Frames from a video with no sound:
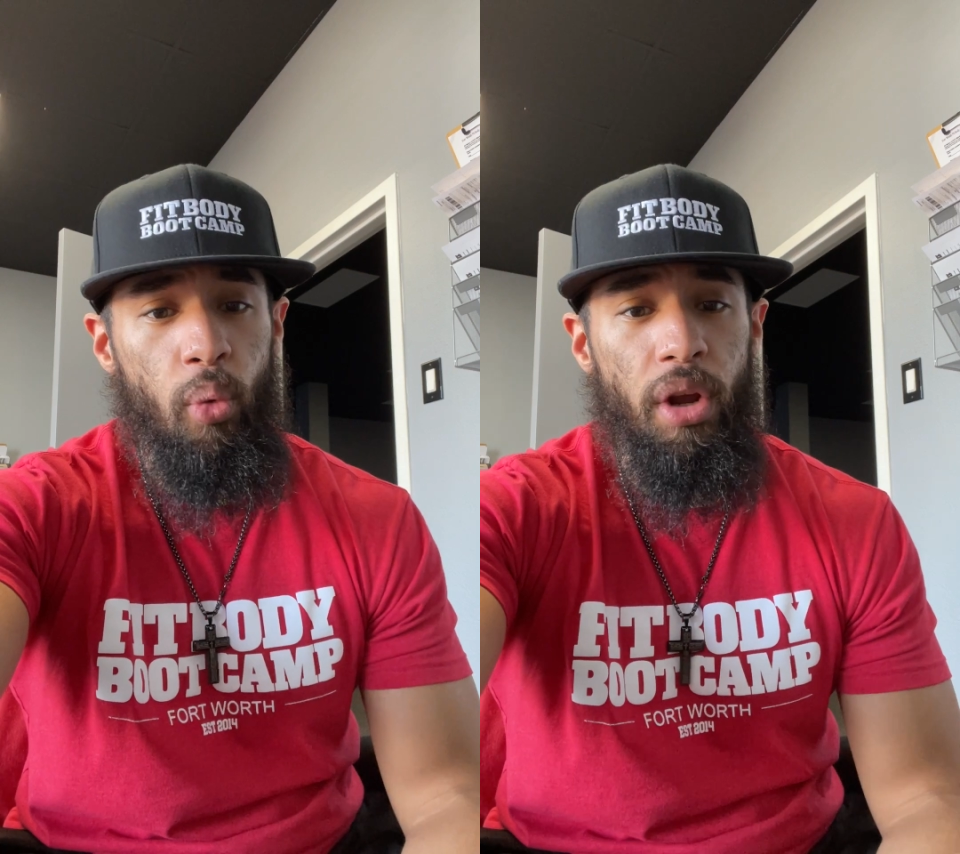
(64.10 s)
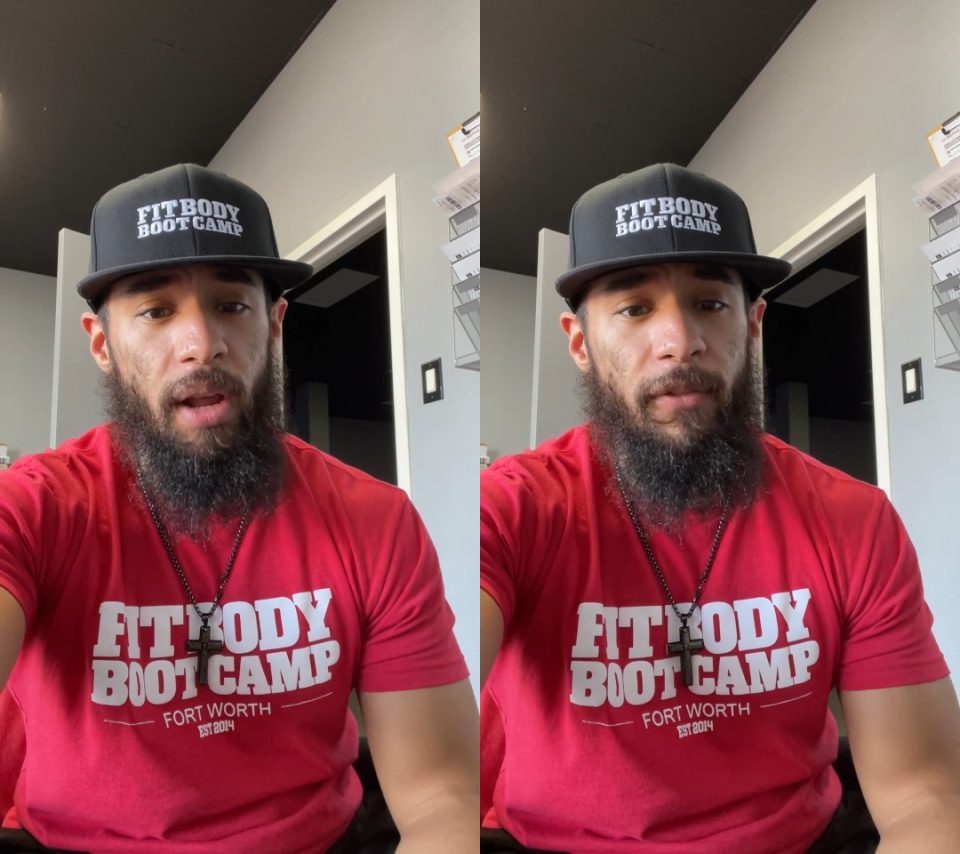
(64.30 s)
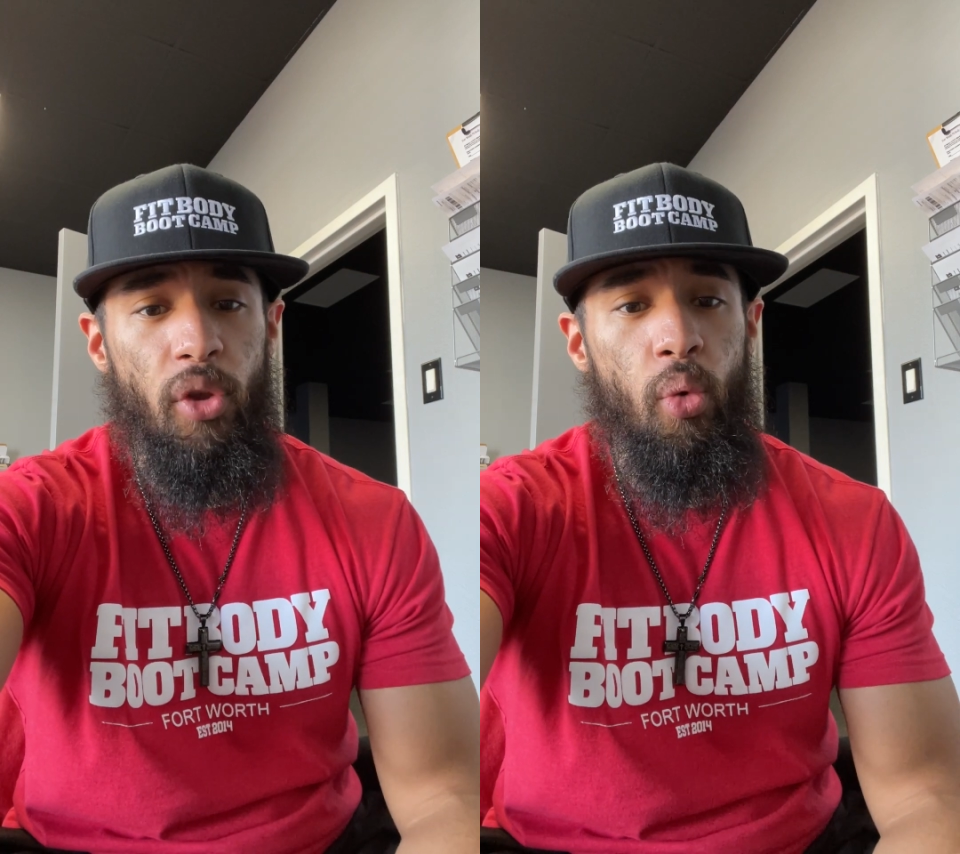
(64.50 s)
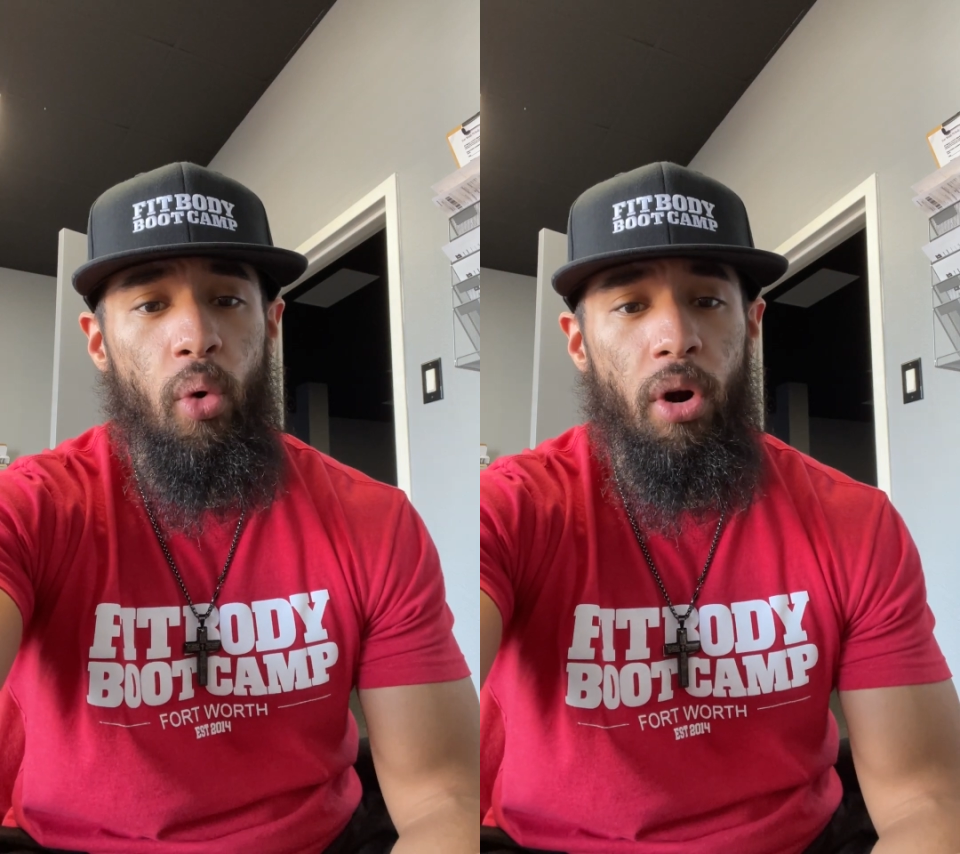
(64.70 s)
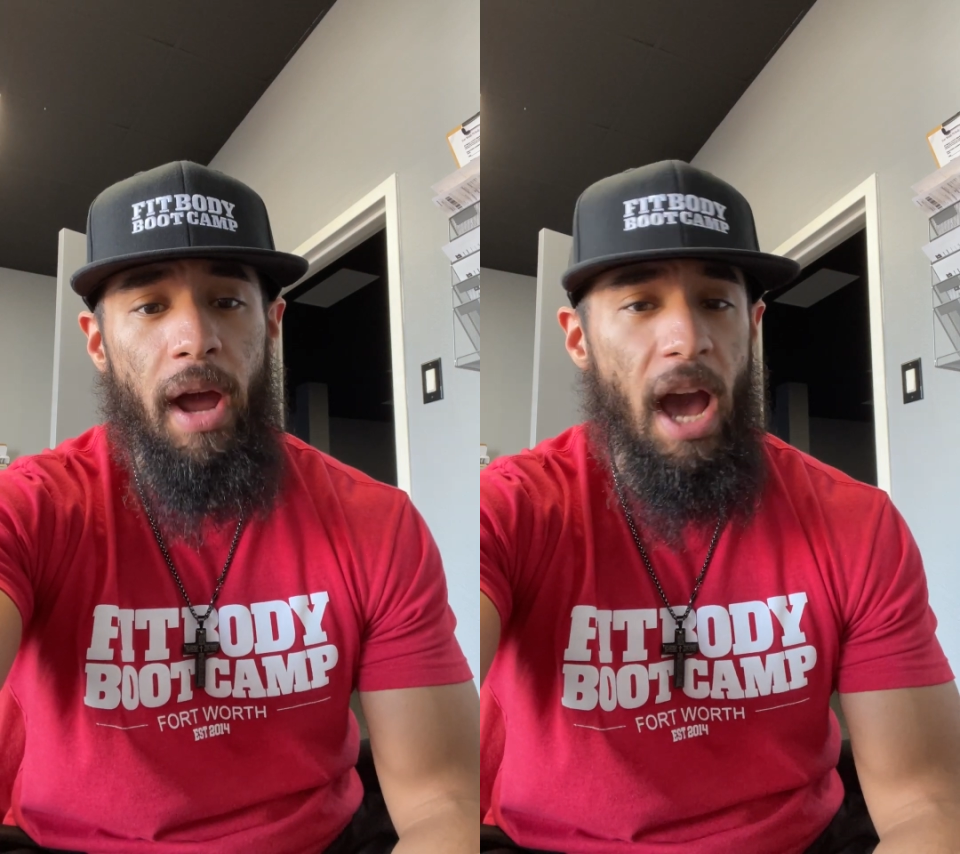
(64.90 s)
would if you
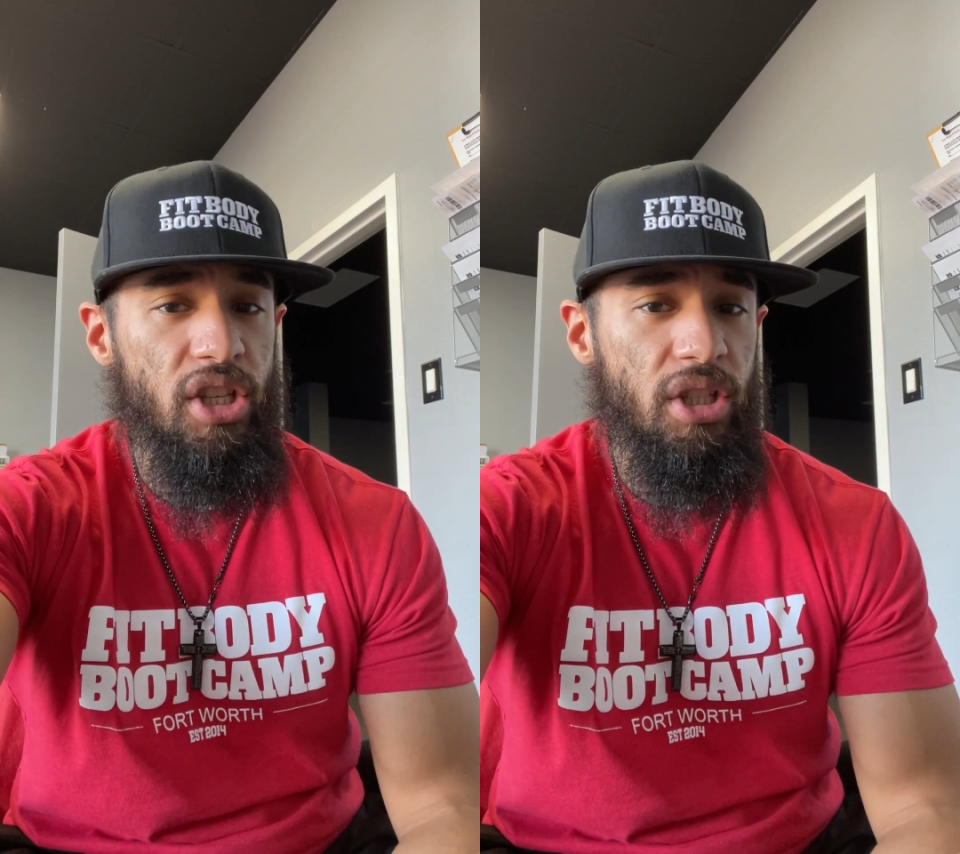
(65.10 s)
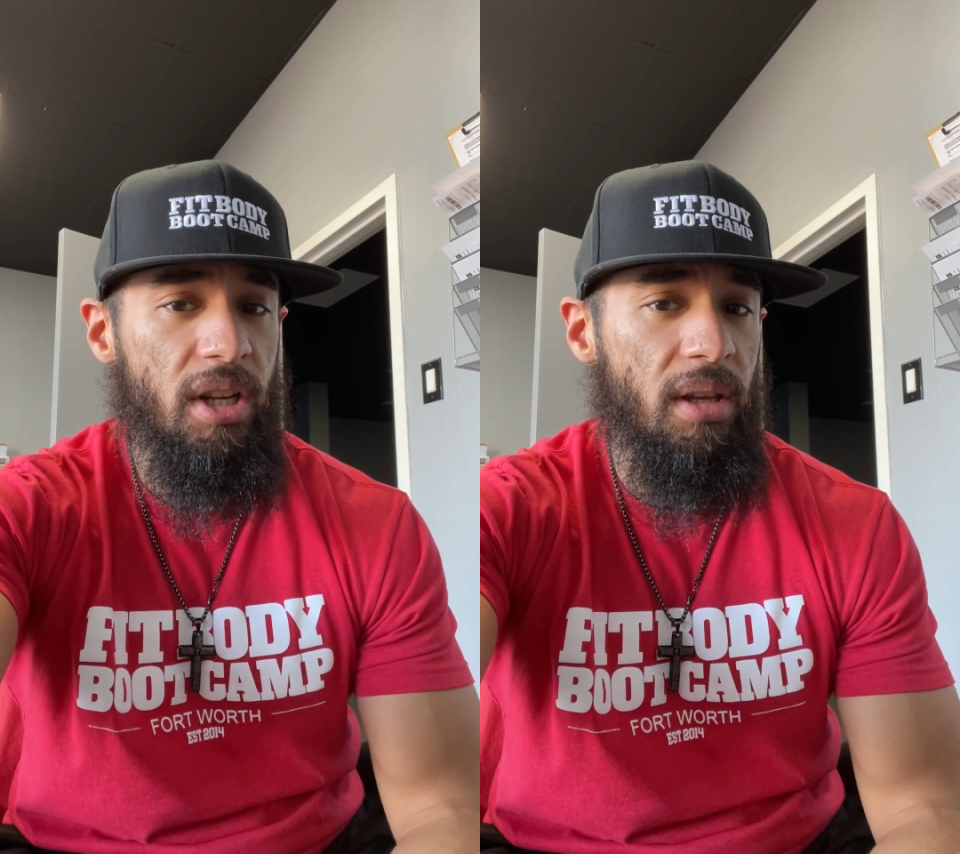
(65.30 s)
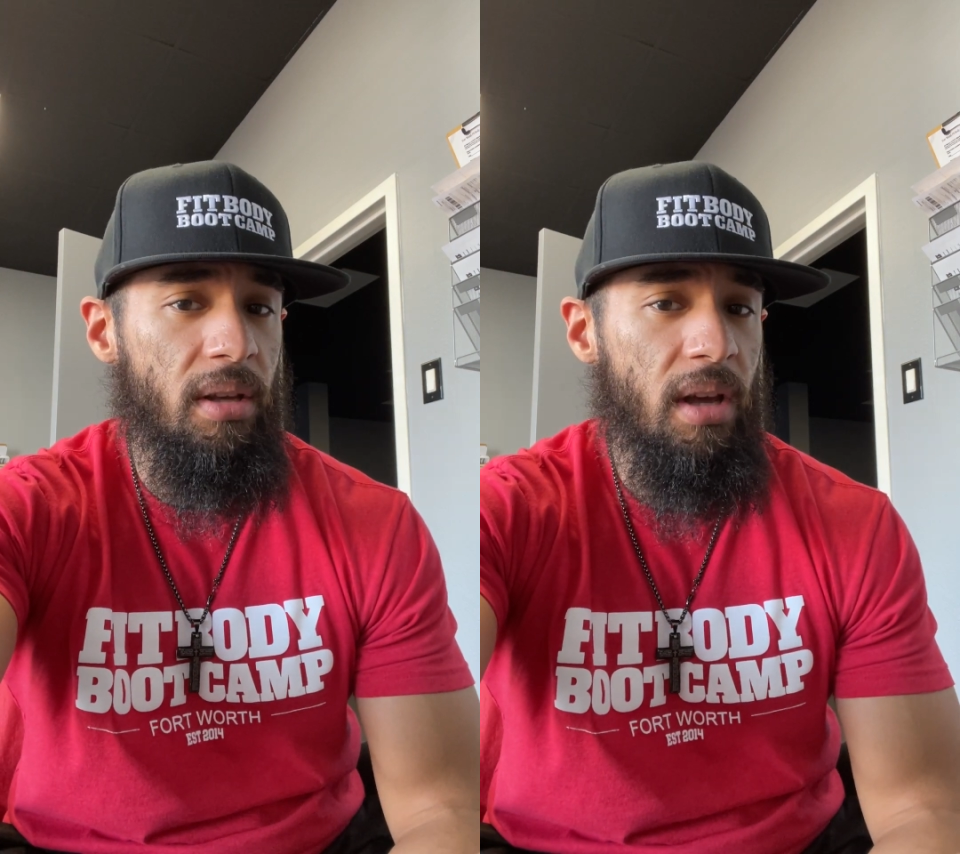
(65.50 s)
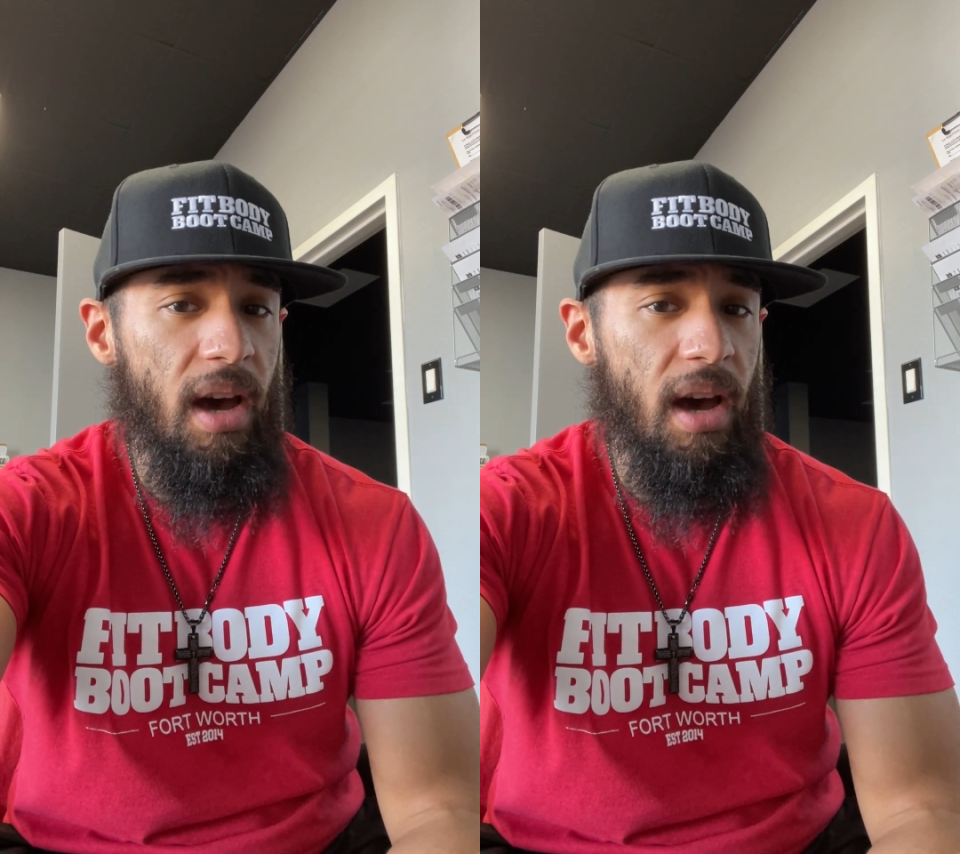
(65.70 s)
are actually